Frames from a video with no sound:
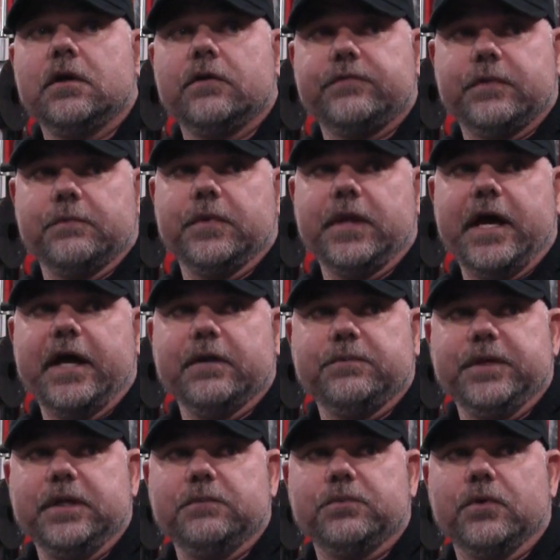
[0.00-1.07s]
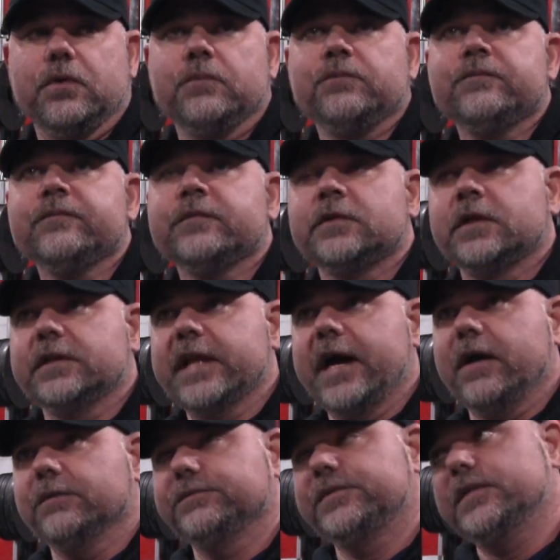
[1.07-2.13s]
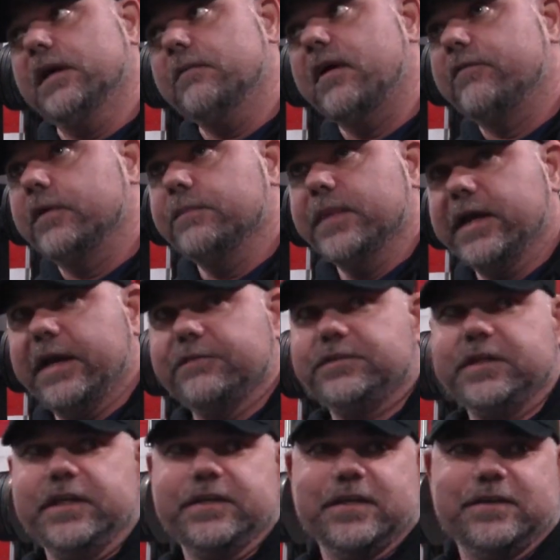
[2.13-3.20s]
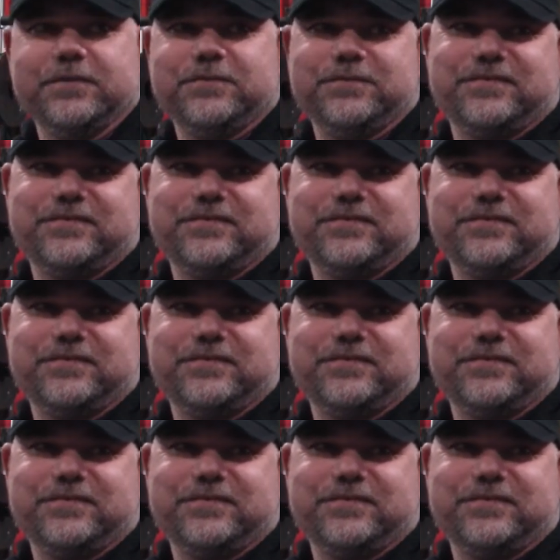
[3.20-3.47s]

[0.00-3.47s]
from a lot of people. Now, some of them that I've seen, the